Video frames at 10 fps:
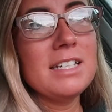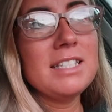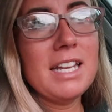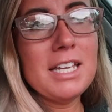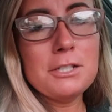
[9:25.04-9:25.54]

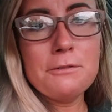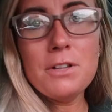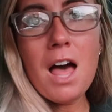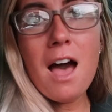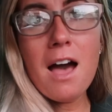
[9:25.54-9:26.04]
today's
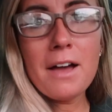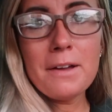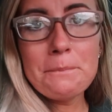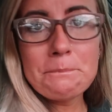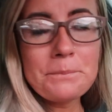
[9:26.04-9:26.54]

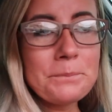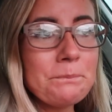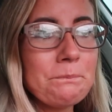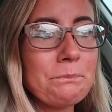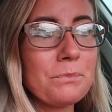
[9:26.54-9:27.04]

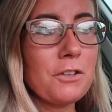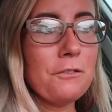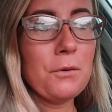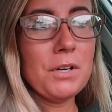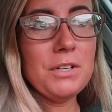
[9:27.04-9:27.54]

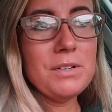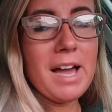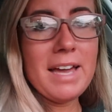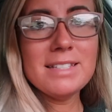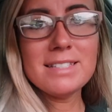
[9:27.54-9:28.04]
vlog for you
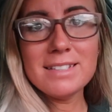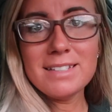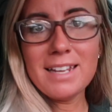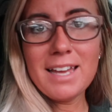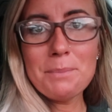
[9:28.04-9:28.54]
guys
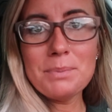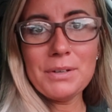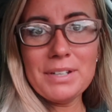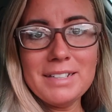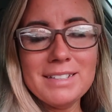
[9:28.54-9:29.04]
and get it
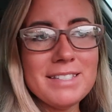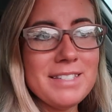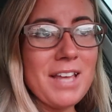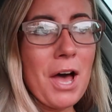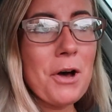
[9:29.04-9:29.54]

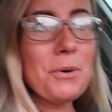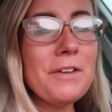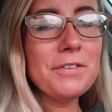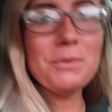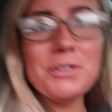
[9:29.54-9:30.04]
uploaded. So
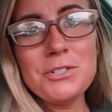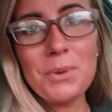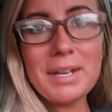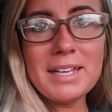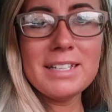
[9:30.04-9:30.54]
if you
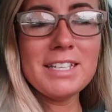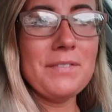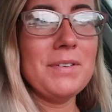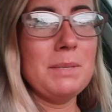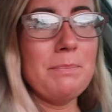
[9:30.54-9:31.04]
enjoyed it,
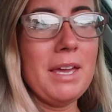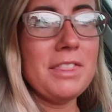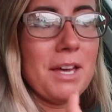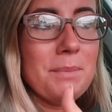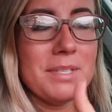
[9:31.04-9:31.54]
give us a
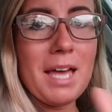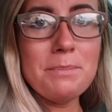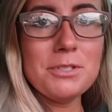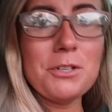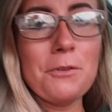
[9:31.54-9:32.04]
big thumbs
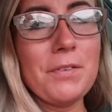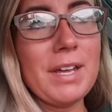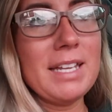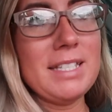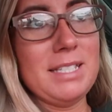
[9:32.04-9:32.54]
up. Don't
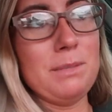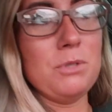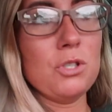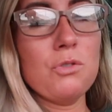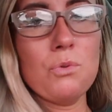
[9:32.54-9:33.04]
forget to
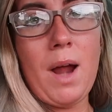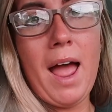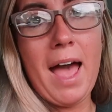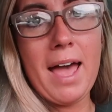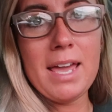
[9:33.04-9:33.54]

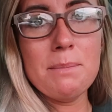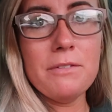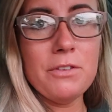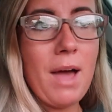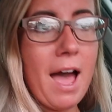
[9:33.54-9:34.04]
subscribe
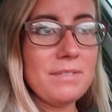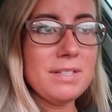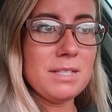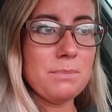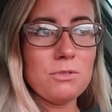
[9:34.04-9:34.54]
if you
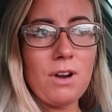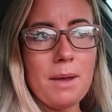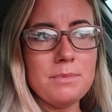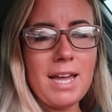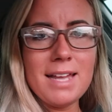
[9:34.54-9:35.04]
haven't
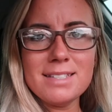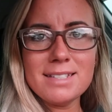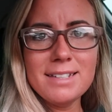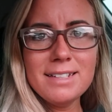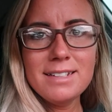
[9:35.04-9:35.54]
subscribed yet.
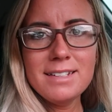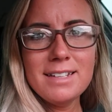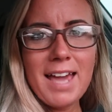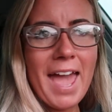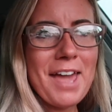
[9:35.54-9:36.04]

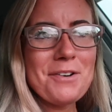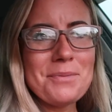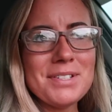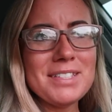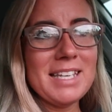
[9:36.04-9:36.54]

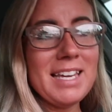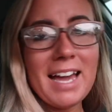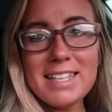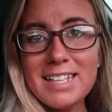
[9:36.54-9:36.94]
And we'll see you guys